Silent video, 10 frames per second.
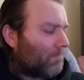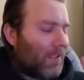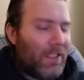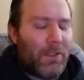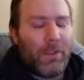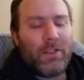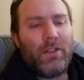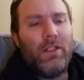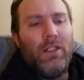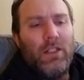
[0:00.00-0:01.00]
Anyways,
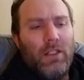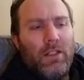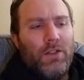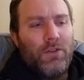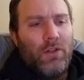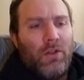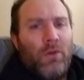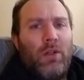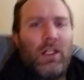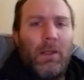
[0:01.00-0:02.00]

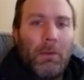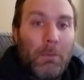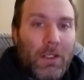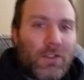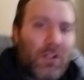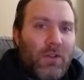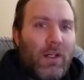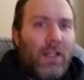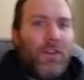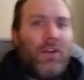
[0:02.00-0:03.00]
so a couple of months ago
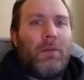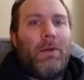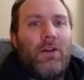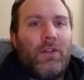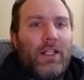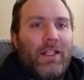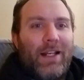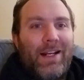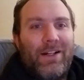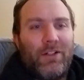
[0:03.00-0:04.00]
I thought about getting a
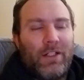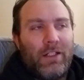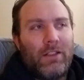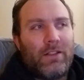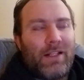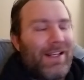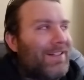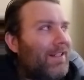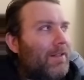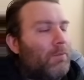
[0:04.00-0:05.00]
haircut because I
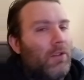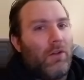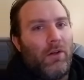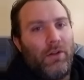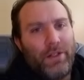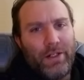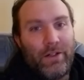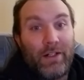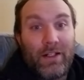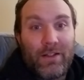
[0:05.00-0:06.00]
hadn't gotten one all
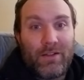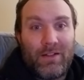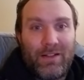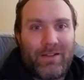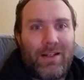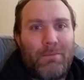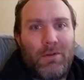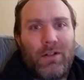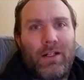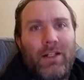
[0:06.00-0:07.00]
year and it's
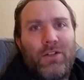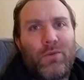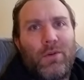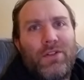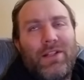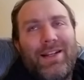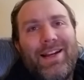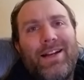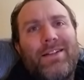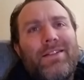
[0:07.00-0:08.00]
December getting towards the
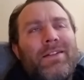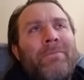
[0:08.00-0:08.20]
end.